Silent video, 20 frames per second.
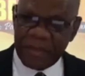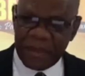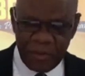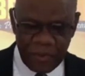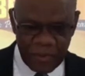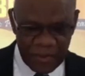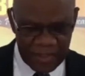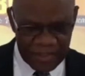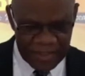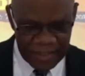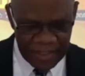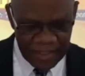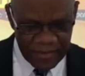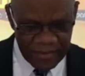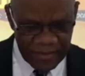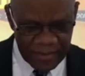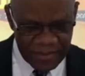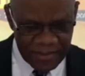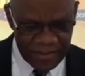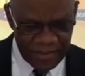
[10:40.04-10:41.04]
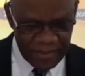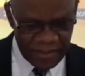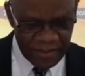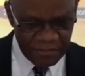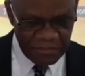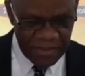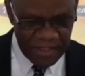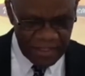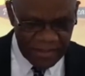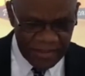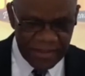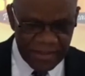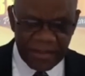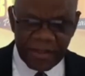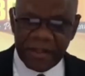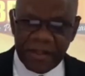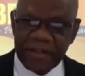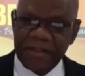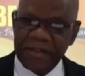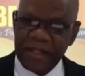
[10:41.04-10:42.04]
Maybe we're saying that there's peace
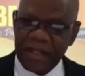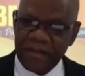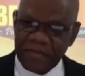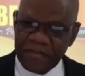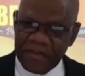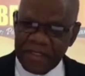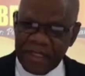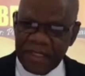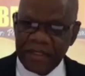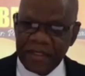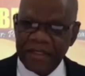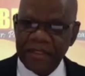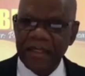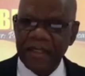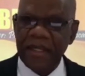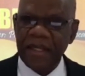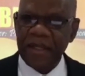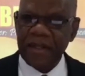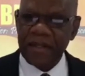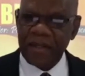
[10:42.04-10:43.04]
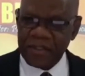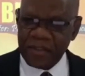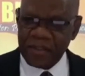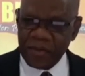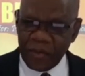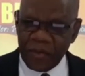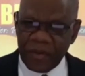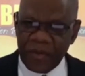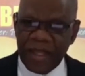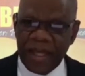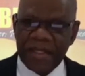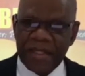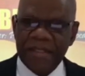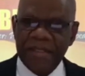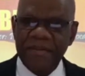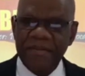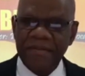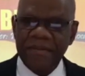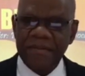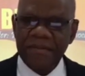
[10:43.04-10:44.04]
and there's safety and there's all
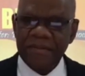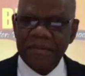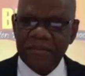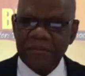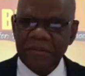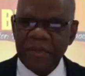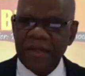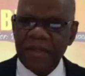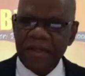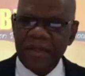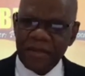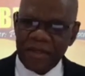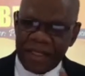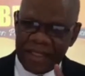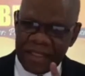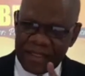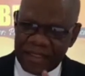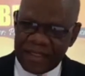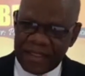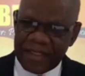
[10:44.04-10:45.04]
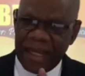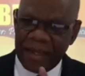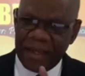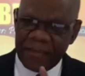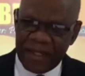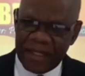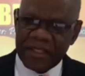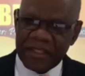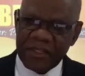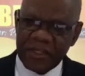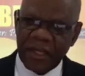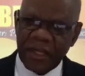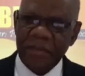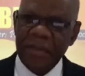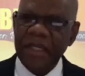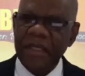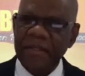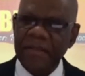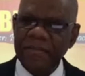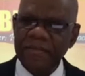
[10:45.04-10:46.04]
that. But there is a time that is
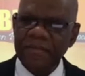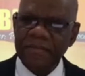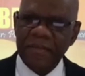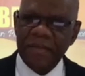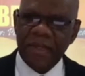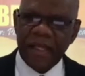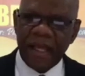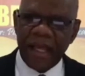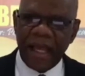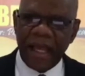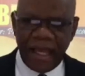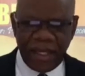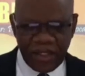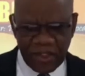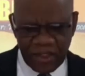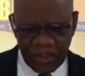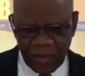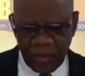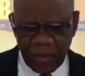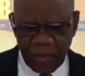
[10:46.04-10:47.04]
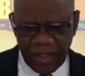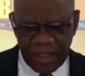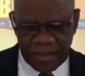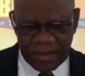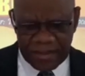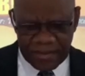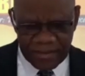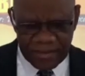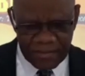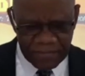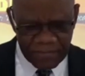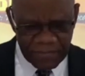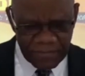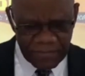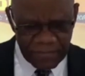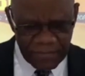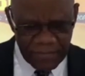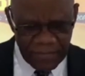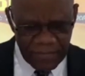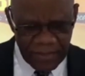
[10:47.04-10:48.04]
coming. And you know what?
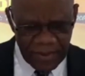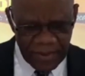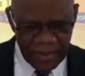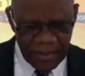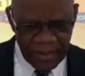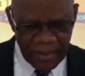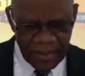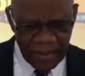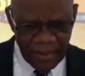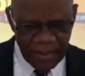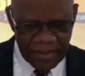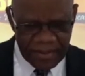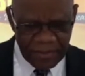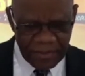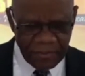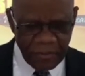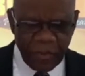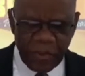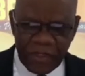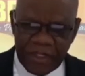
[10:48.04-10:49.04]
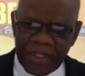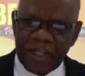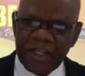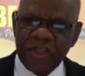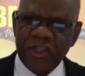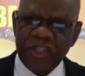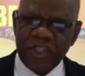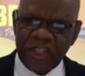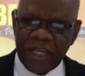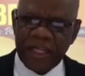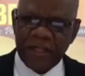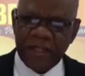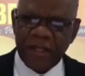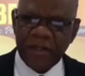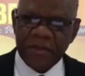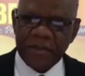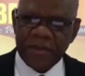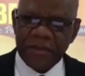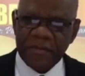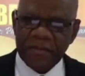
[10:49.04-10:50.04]
It's important that you check it
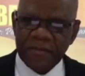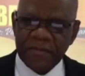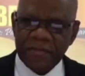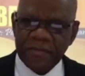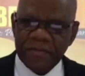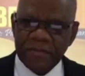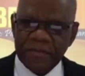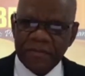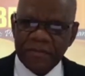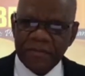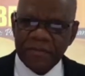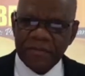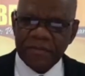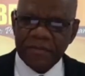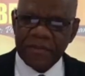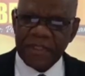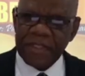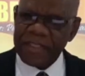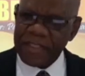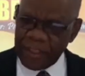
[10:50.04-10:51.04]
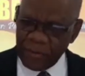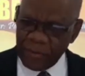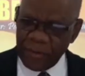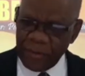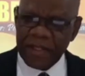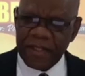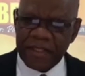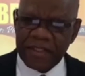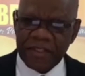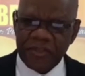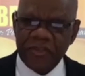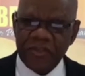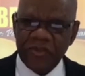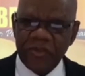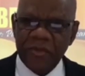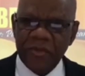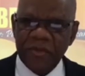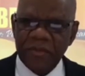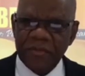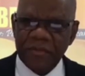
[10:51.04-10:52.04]
out to see whether this is
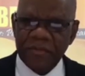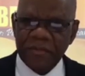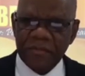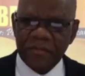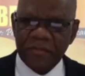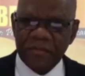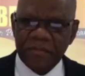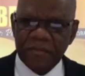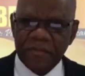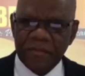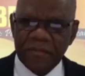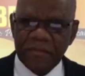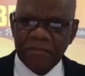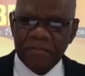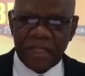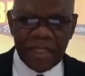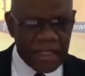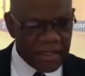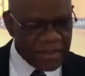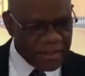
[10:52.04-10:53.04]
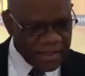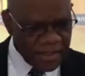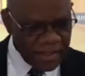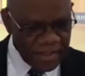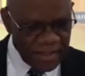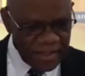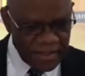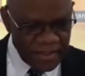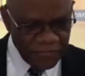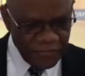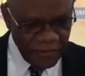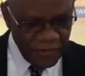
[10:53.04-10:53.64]
true. Because it